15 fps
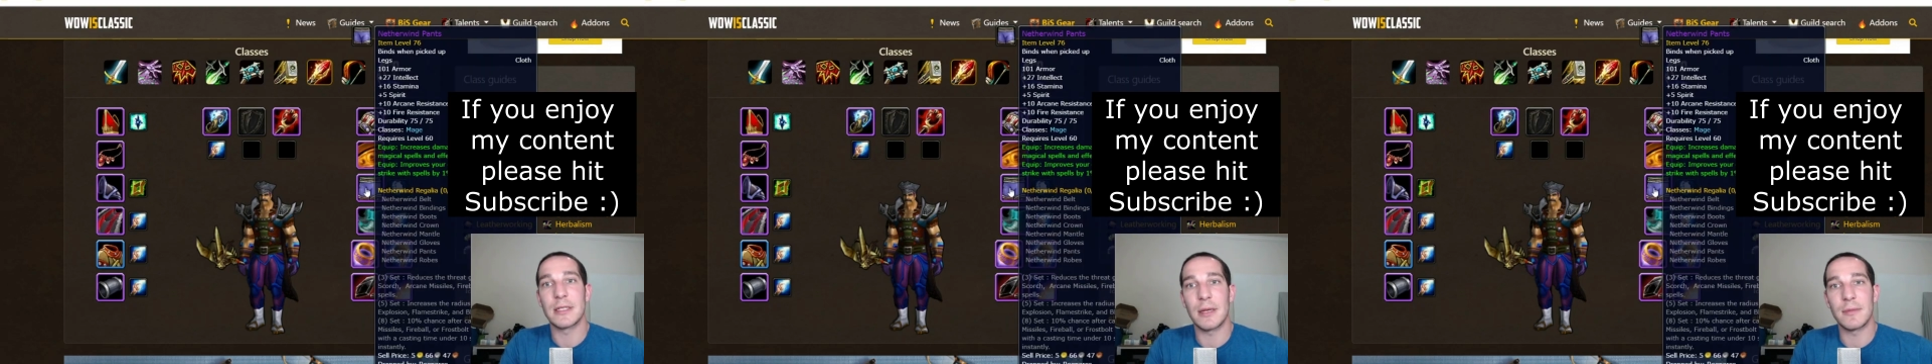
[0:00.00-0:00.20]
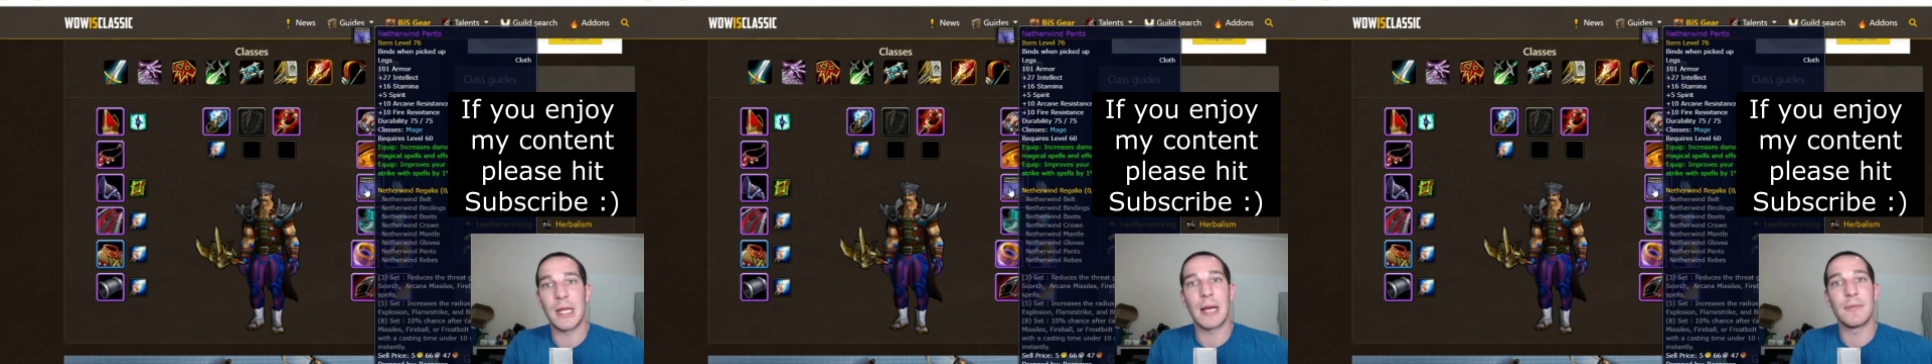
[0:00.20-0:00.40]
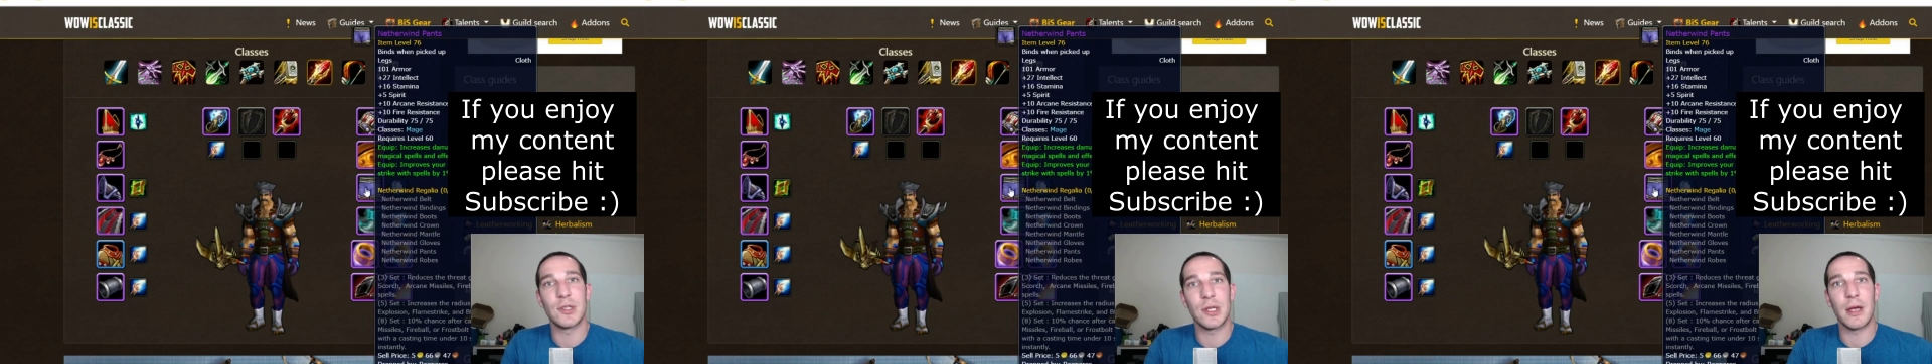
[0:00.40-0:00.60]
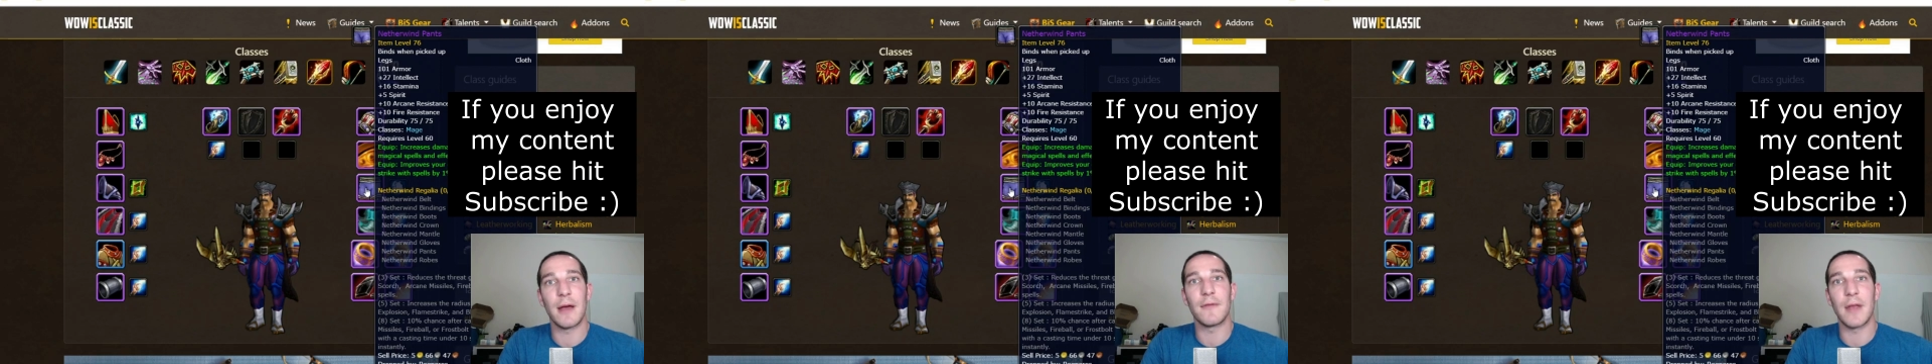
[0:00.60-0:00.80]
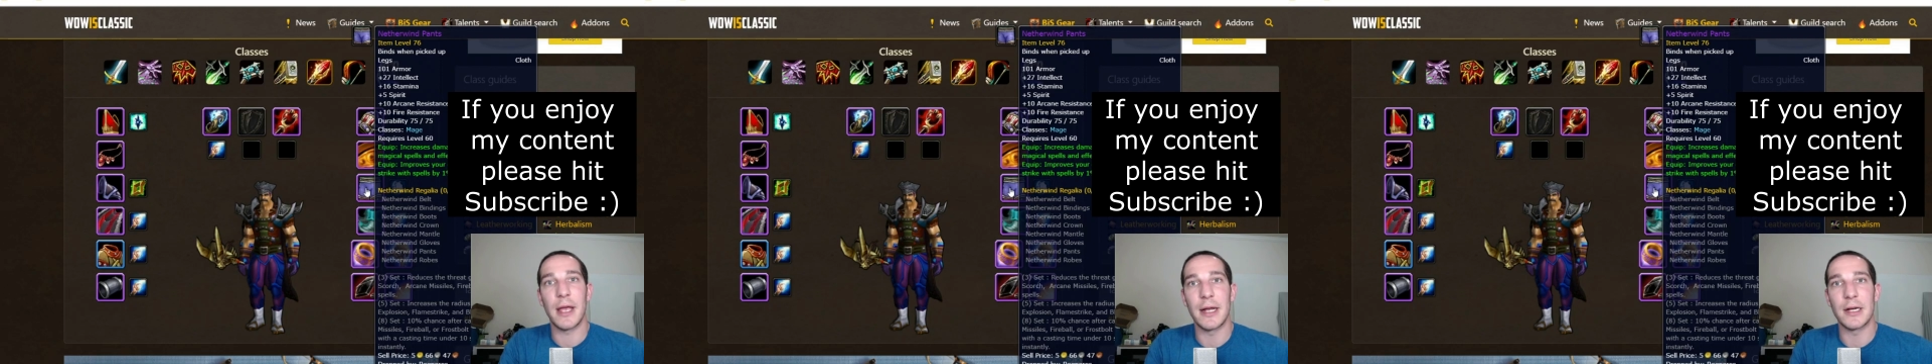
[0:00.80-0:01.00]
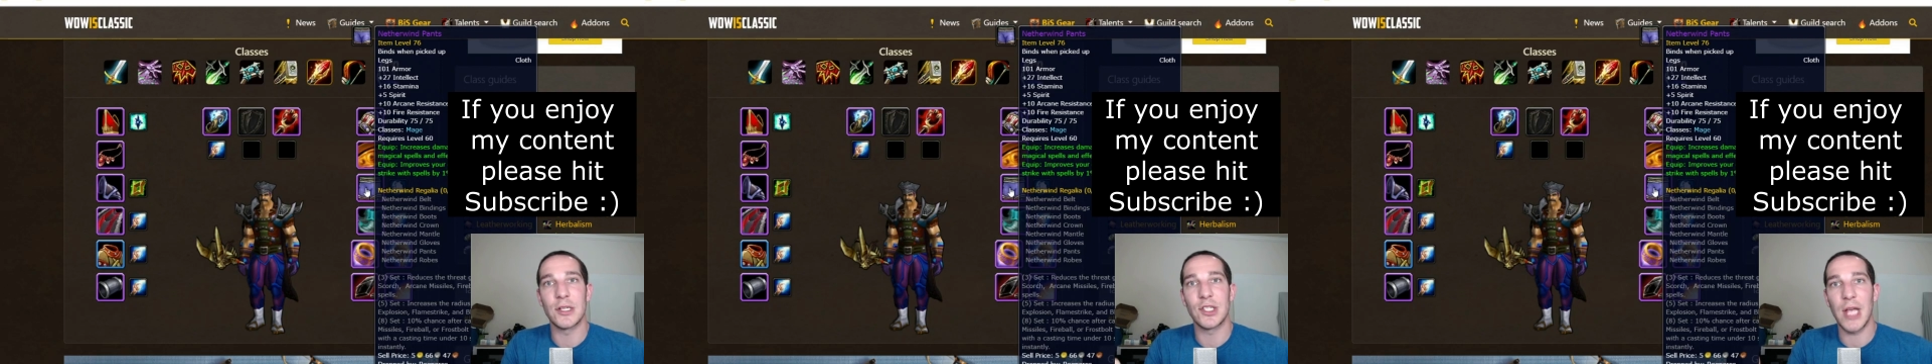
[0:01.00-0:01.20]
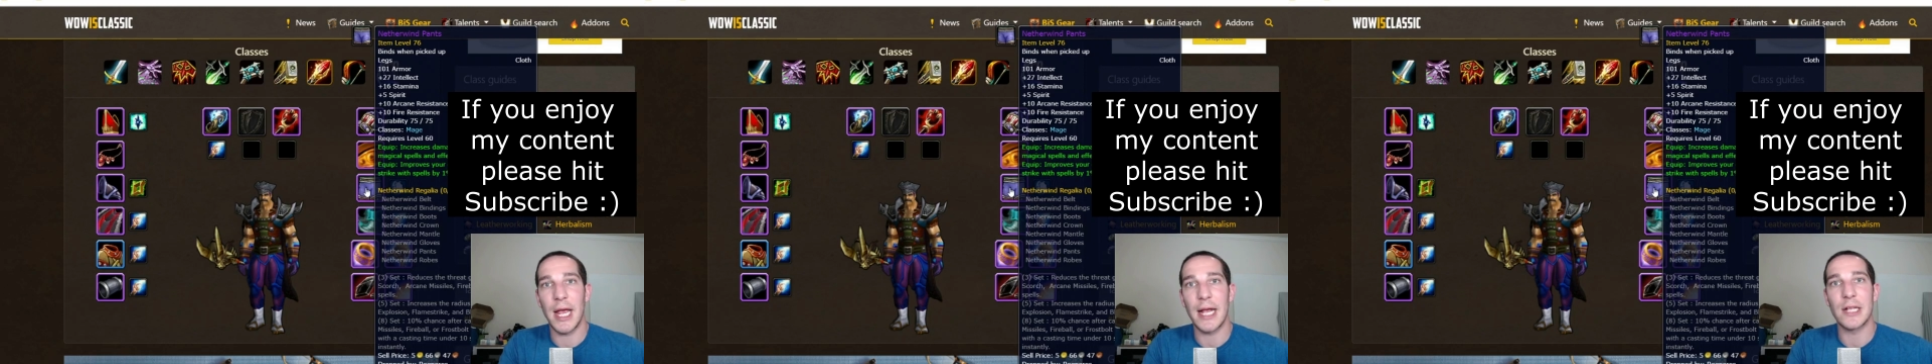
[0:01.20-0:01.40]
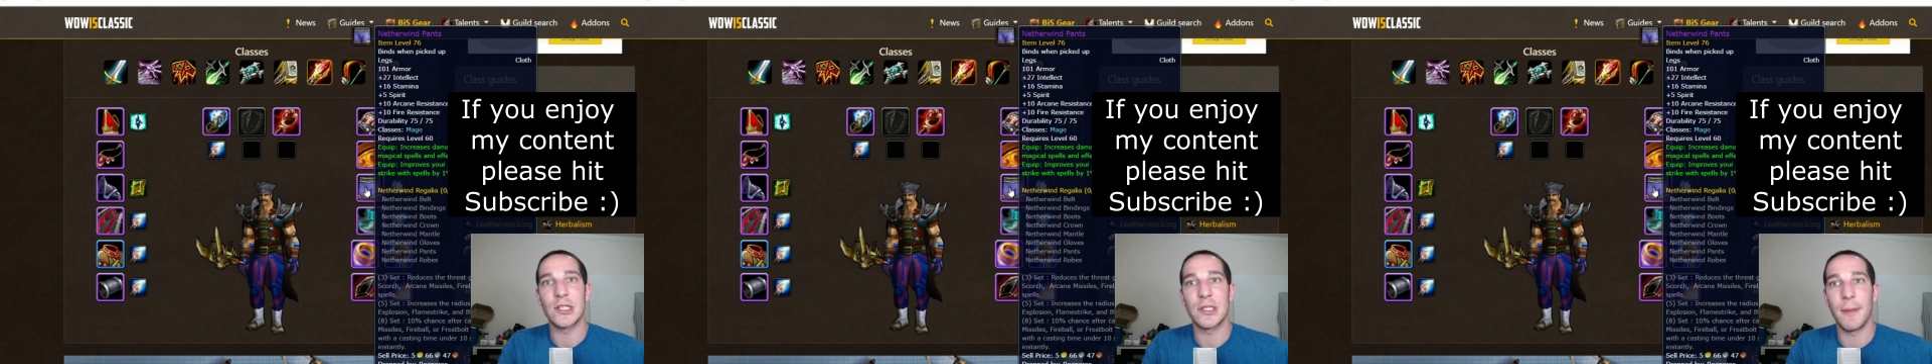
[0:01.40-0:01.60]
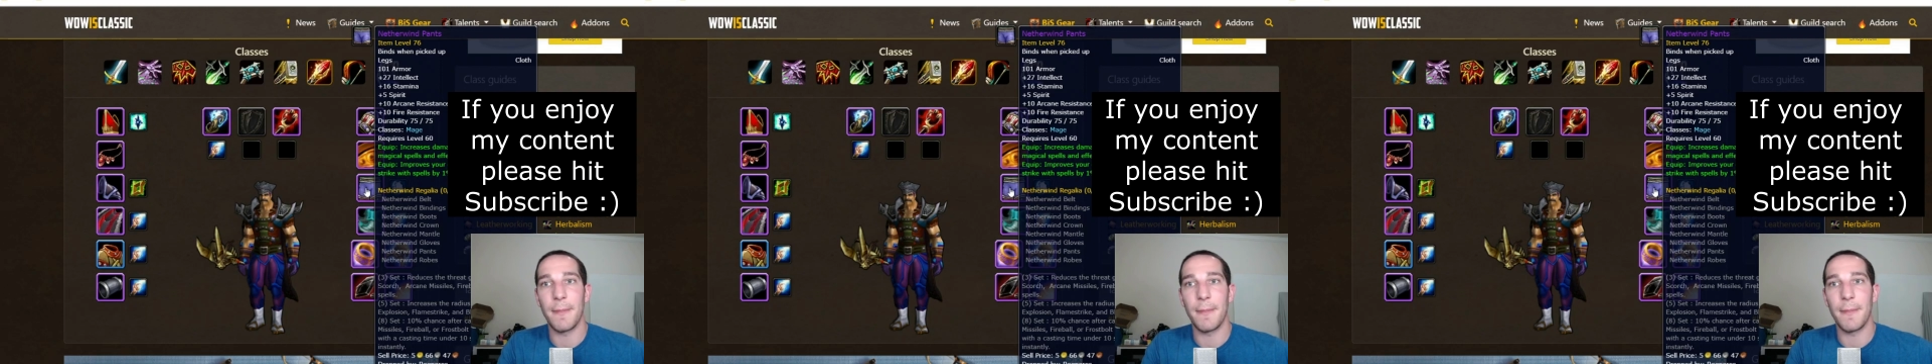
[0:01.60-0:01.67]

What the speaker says: sometimes you have to interchange